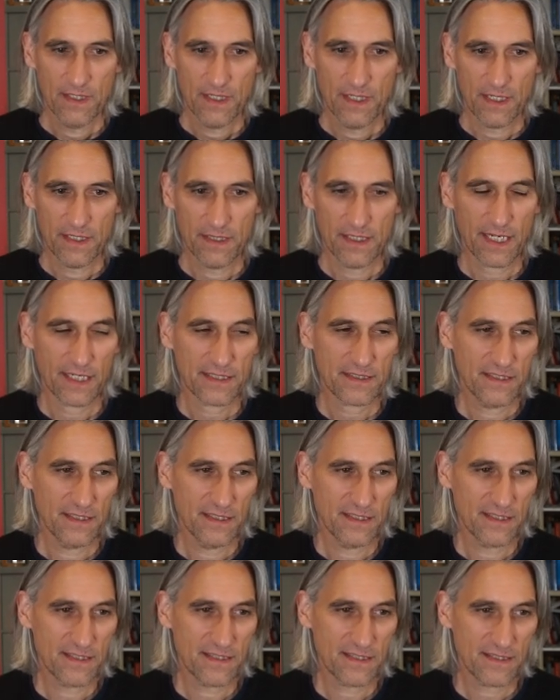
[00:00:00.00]
and that
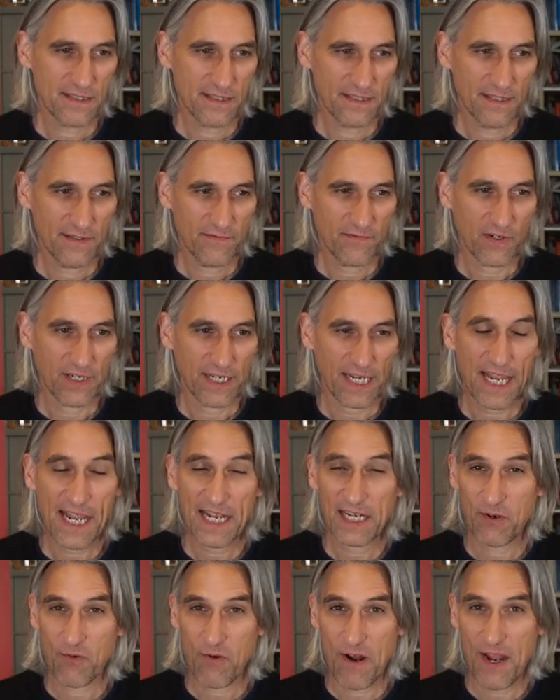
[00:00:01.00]
is if I
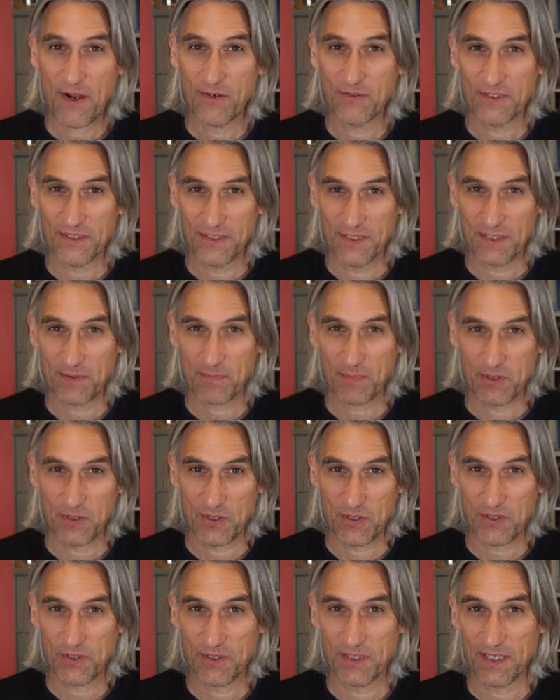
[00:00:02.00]
hang around in this
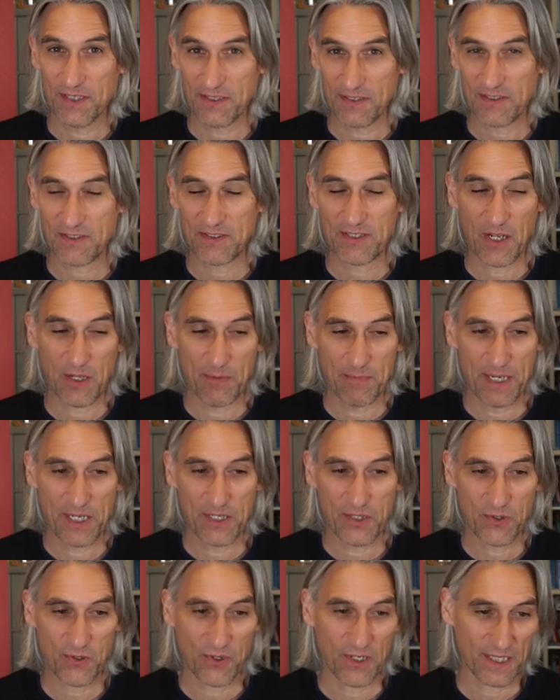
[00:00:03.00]
position, there's a stalemate
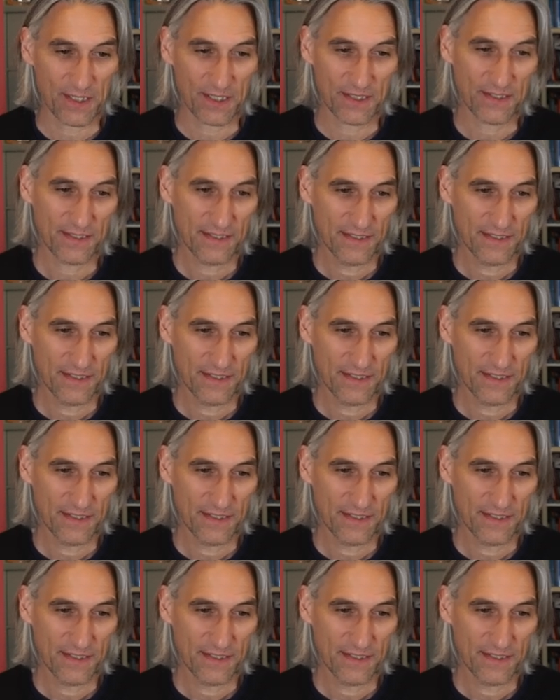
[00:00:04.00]
trick.